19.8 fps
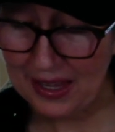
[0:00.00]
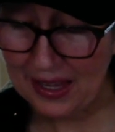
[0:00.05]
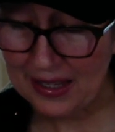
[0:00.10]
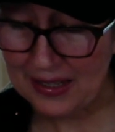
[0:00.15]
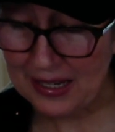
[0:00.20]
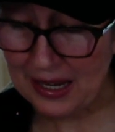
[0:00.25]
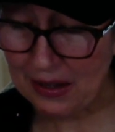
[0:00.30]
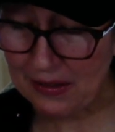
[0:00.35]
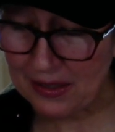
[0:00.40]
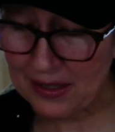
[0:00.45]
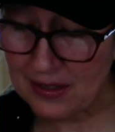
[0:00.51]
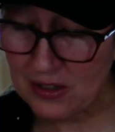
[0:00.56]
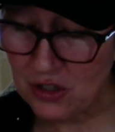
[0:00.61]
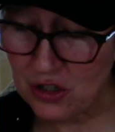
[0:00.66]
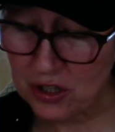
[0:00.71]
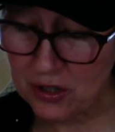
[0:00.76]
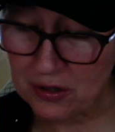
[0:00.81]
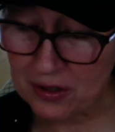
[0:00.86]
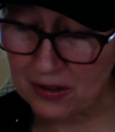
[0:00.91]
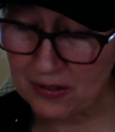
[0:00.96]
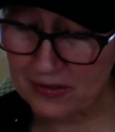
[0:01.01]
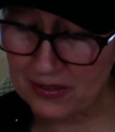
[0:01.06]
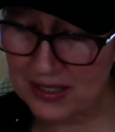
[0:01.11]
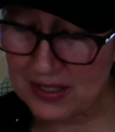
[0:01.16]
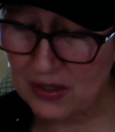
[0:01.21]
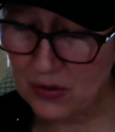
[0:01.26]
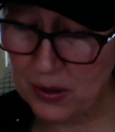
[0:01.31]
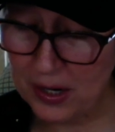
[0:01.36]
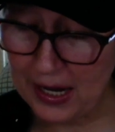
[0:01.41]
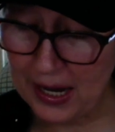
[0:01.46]
Now these children of
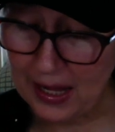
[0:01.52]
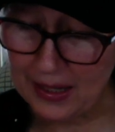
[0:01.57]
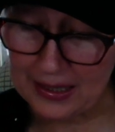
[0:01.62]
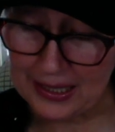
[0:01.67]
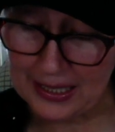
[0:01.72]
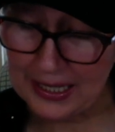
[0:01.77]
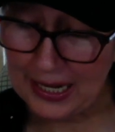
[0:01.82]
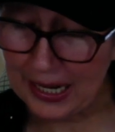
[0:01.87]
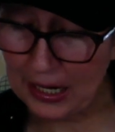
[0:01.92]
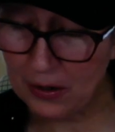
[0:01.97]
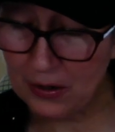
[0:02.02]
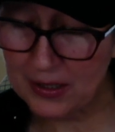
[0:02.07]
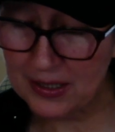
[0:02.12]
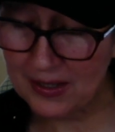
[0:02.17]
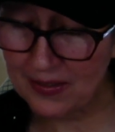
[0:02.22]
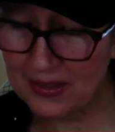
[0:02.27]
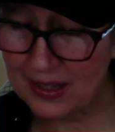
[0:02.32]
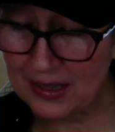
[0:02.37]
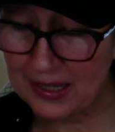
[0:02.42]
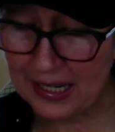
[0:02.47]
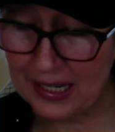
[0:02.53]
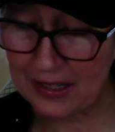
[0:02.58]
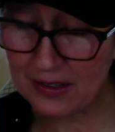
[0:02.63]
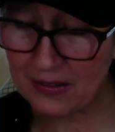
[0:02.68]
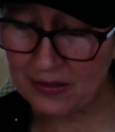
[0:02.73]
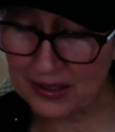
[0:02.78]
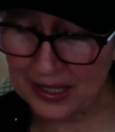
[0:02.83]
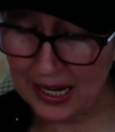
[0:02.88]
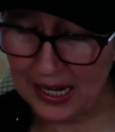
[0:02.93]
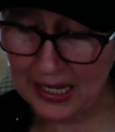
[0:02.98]
Israel inherited the land
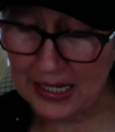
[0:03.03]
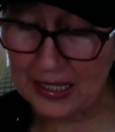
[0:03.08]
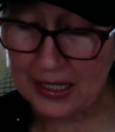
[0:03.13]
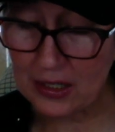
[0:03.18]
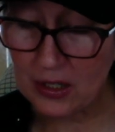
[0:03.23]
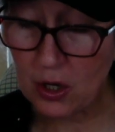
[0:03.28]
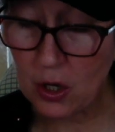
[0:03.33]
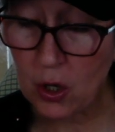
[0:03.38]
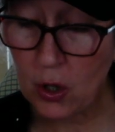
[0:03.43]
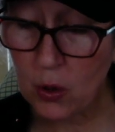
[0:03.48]
of Canaan,